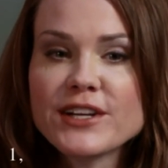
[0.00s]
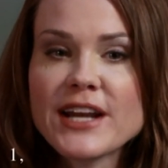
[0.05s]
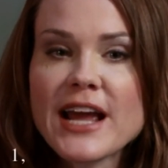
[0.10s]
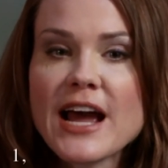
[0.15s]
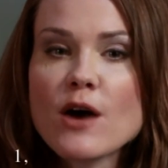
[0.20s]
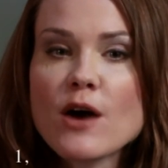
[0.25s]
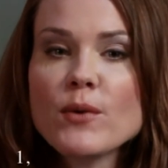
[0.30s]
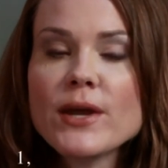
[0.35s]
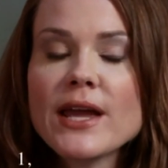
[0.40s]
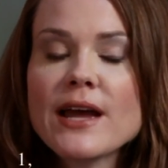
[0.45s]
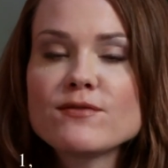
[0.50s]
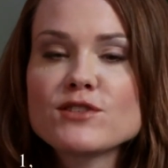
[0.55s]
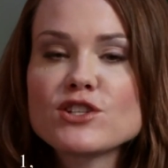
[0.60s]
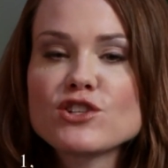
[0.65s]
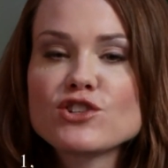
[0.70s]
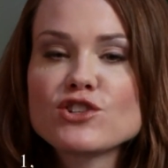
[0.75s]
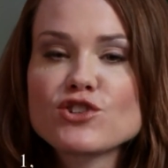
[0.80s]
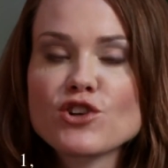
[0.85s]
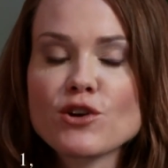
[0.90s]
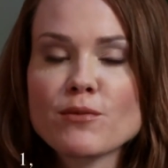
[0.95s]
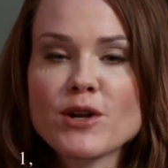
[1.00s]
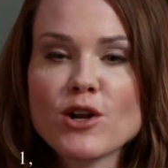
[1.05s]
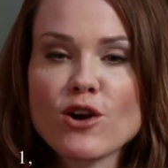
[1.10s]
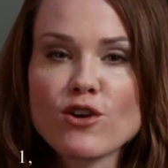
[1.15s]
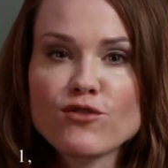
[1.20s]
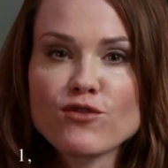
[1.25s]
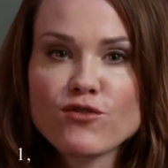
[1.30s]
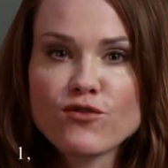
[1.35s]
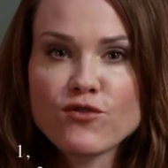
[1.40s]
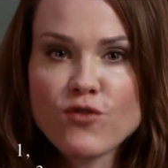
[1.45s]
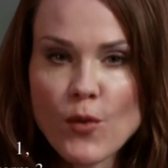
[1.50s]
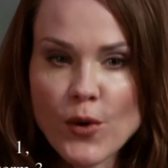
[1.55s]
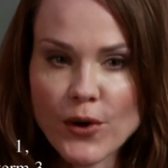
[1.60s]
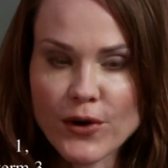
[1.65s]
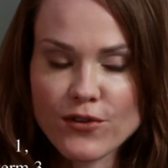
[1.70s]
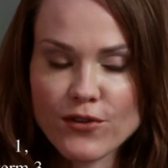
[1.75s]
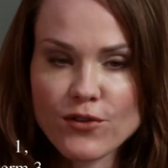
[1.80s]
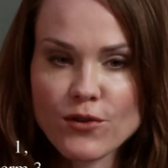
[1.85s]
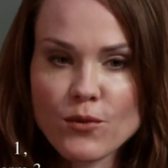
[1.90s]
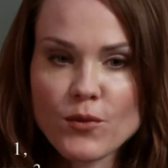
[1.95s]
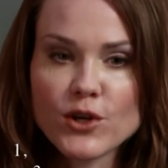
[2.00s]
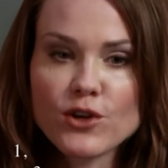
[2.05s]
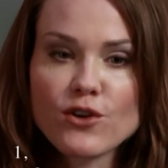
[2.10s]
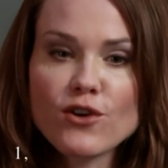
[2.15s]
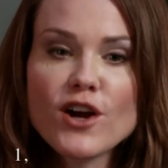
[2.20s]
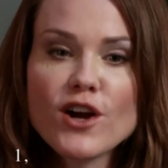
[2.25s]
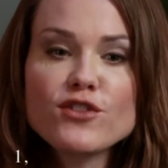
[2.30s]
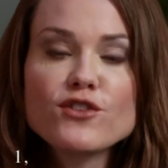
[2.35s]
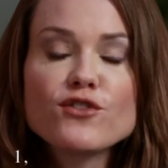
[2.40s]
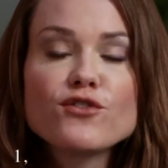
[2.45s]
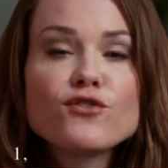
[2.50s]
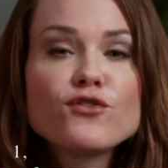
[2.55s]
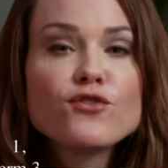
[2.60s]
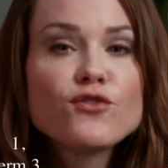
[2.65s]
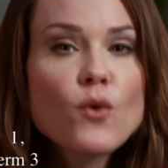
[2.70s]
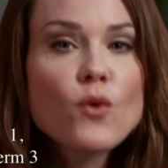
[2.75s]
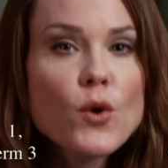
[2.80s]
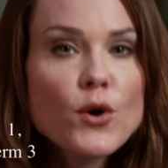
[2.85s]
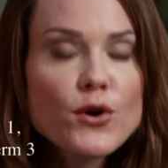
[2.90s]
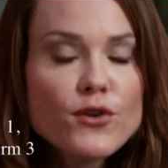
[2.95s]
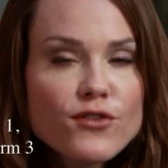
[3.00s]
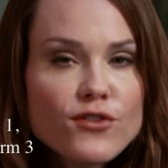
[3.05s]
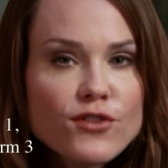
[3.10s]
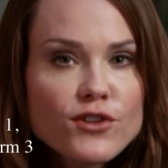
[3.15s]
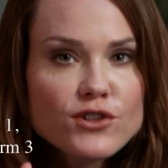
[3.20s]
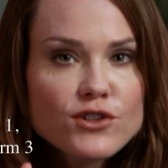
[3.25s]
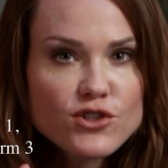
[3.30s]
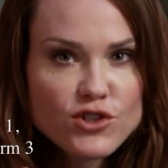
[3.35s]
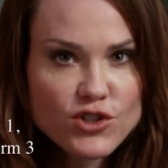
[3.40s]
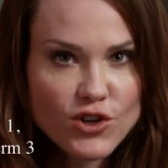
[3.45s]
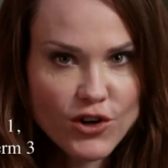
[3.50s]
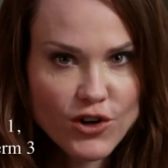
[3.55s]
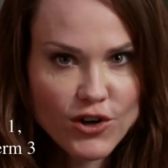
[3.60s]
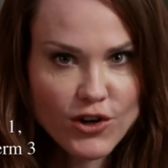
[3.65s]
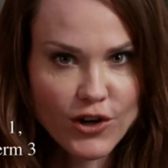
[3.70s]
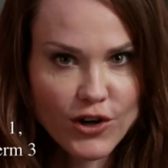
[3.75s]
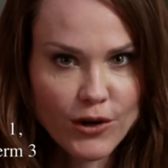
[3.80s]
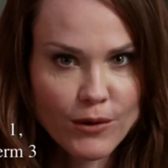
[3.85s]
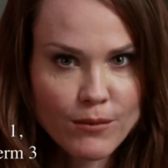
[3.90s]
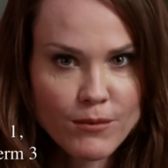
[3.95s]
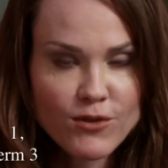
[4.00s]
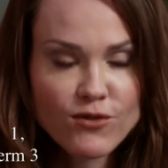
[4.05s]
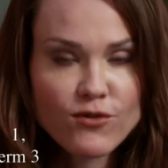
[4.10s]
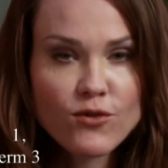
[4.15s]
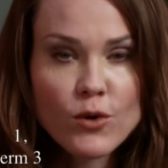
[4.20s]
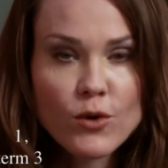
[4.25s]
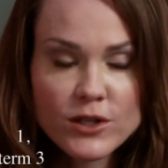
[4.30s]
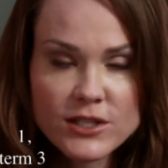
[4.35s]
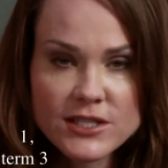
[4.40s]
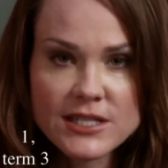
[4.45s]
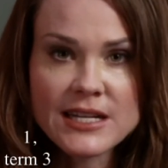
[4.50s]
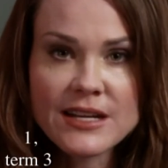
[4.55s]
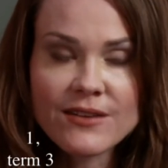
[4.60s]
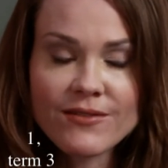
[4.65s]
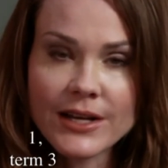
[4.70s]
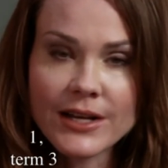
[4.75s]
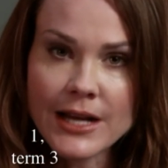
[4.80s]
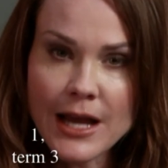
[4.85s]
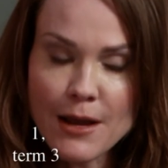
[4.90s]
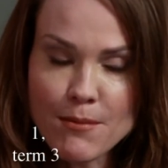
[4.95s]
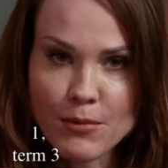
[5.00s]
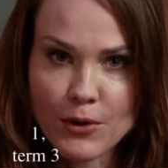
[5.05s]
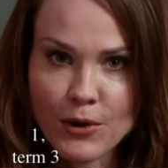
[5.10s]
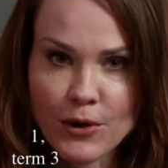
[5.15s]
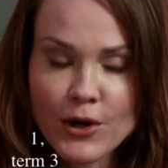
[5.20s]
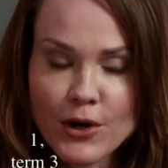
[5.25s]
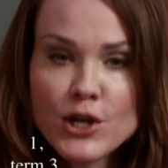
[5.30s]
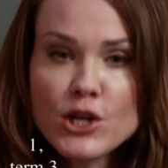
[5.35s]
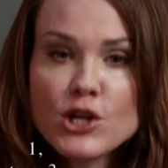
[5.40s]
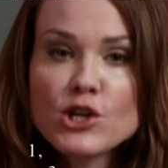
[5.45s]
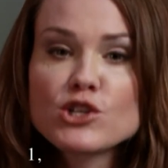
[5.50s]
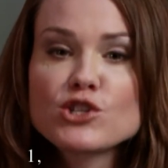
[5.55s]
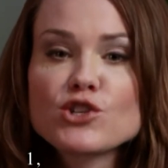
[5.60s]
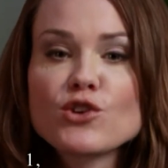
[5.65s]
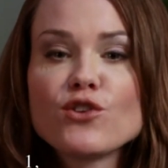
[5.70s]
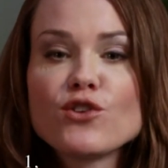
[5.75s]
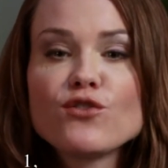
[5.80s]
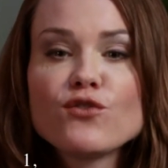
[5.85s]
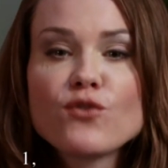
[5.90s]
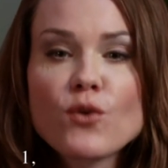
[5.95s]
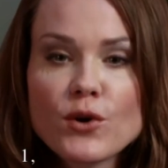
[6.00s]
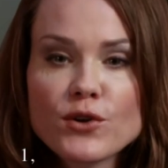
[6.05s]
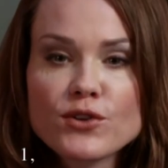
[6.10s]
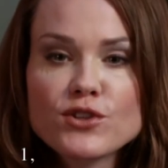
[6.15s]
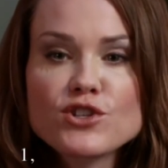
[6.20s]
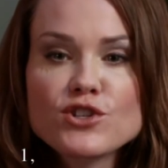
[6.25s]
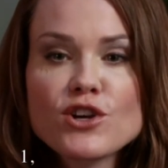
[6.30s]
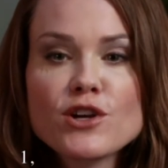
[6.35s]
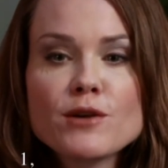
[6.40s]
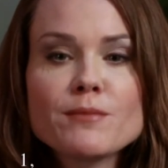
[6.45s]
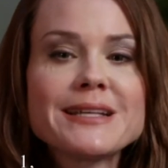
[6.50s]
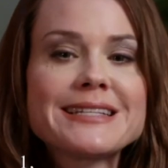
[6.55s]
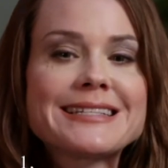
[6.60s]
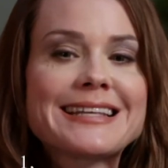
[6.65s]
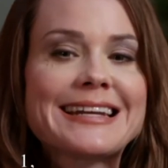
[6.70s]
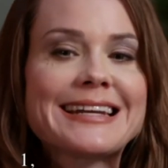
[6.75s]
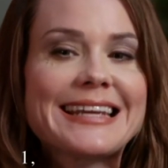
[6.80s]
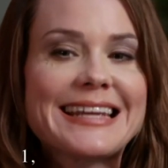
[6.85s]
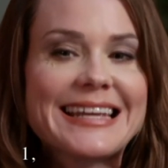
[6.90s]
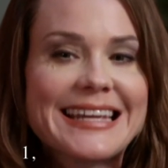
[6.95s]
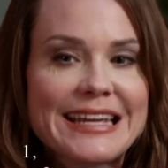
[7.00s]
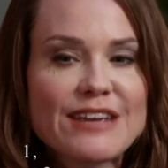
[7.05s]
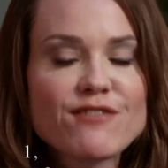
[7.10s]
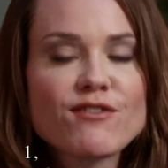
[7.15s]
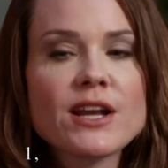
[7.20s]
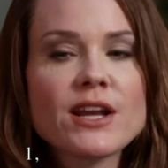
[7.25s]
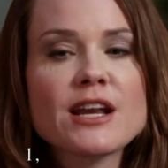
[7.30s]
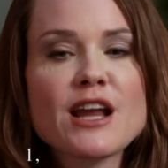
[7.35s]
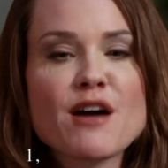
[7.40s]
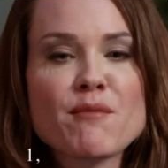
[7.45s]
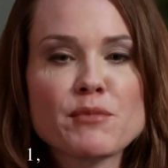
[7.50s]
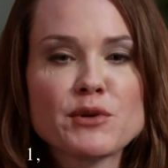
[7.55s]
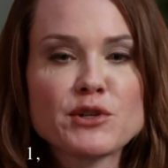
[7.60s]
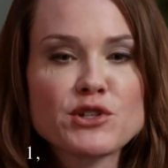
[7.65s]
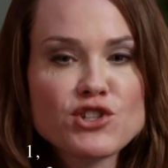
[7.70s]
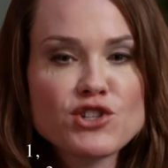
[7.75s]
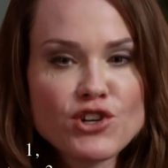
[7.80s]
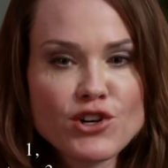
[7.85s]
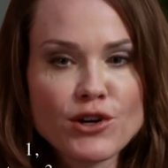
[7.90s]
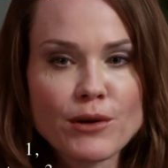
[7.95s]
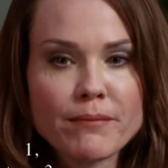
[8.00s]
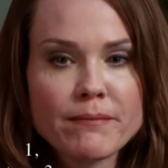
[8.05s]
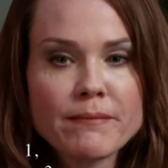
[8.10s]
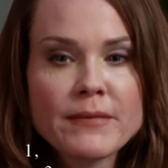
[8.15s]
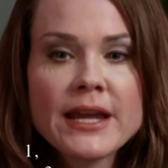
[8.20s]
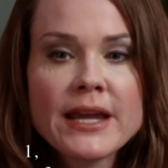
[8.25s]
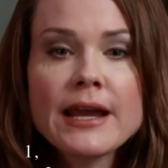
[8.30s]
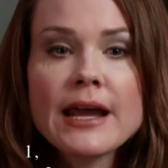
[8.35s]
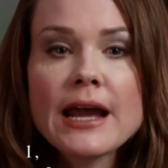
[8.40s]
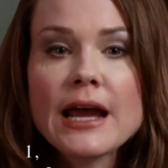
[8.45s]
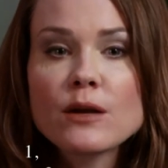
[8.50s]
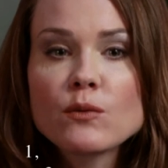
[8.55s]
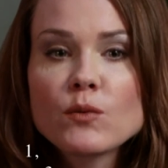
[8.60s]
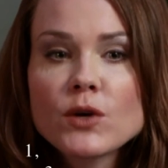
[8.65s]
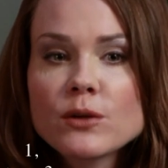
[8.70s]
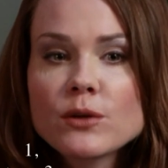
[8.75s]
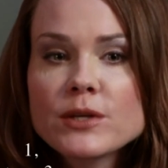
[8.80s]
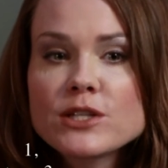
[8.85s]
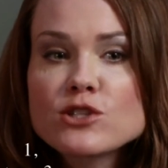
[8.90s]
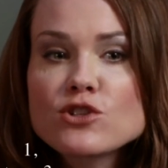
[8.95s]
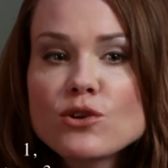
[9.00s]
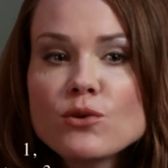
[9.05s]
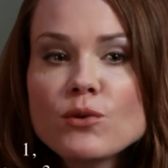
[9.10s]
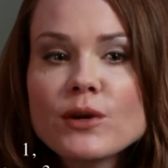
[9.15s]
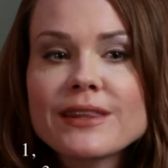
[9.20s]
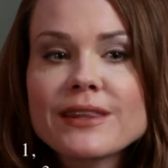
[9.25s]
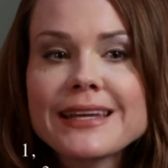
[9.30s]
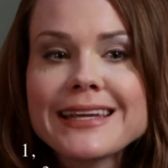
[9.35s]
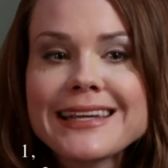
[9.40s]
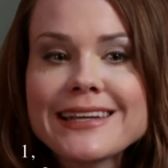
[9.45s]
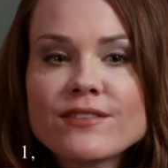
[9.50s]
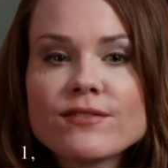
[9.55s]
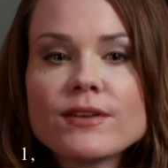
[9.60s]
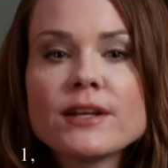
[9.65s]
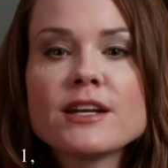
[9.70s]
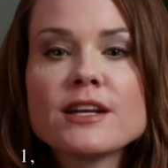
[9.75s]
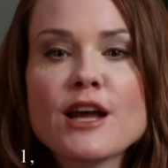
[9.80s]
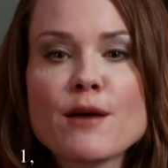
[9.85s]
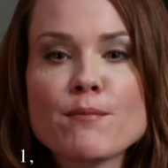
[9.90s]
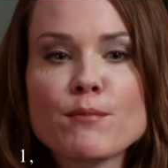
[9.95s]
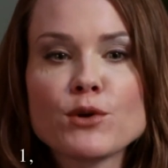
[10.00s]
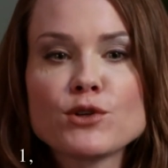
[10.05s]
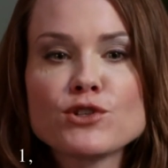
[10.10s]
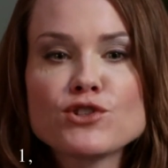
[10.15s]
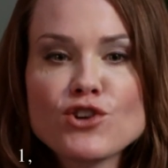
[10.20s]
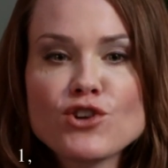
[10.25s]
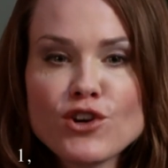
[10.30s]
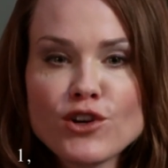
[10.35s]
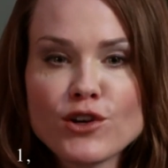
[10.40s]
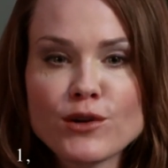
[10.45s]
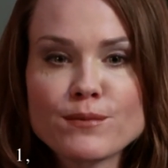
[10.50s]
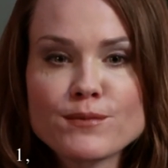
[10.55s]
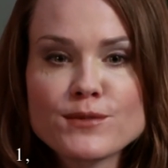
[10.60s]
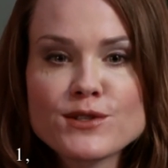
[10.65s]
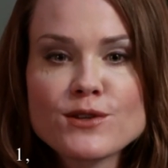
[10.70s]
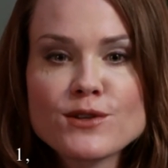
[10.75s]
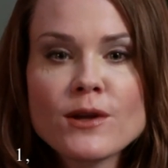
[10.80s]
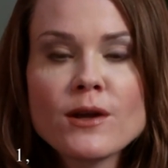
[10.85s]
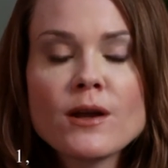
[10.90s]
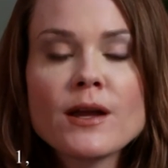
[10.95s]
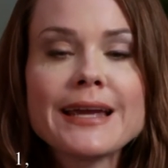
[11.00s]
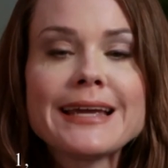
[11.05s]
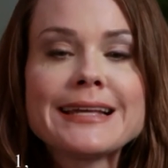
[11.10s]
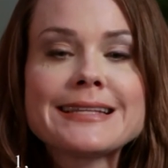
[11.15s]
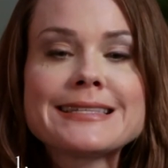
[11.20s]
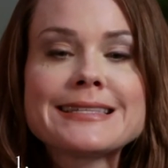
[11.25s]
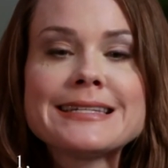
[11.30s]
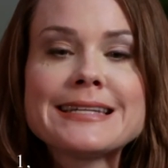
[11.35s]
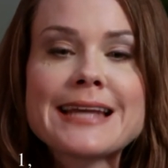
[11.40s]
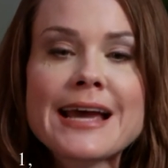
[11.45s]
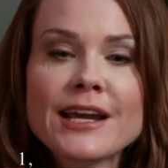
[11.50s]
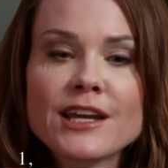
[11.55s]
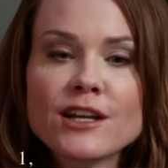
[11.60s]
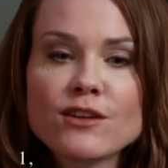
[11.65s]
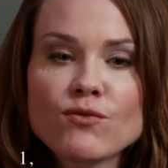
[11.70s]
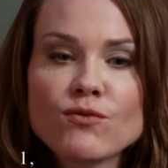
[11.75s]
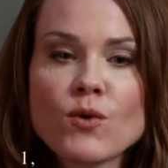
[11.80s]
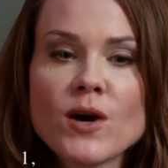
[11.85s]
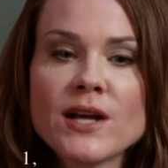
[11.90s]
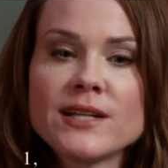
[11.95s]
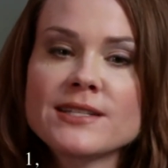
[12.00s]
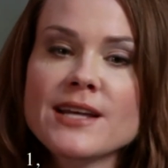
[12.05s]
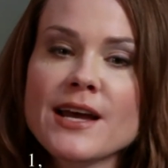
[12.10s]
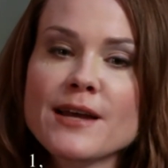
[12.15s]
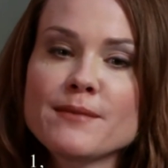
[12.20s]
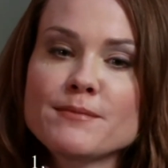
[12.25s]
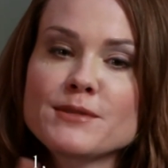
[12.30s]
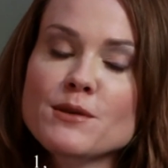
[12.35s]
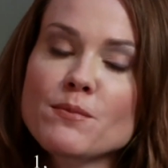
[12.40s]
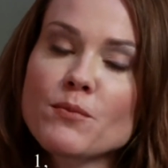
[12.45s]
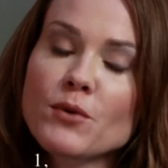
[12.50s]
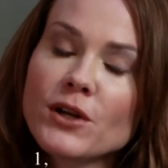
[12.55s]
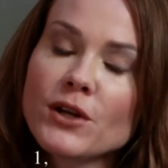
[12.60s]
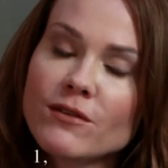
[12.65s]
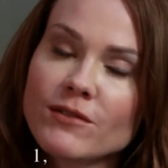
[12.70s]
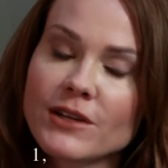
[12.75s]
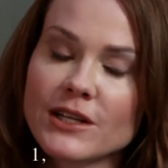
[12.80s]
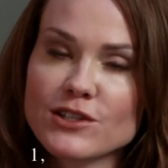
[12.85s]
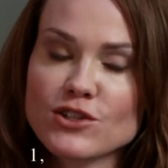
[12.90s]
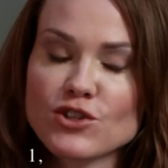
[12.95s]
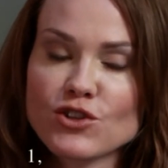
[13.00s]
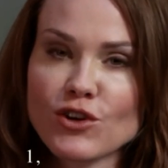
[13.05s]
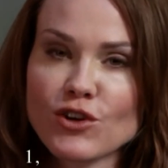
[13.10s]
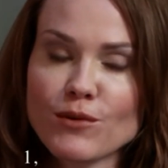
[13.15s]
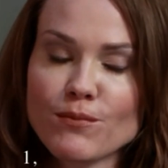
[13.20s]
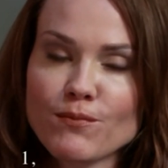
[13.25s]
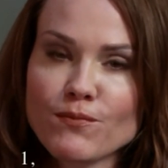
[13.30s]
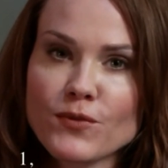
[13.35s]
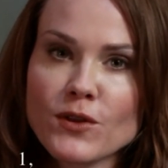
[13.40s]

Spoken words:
Now we have to determine our fourth. When you're on the fourth term, 4 is an even number, so the fourth term is an even-numbered term. And what do we do with even-numbered terms? It's -1 times the previous term.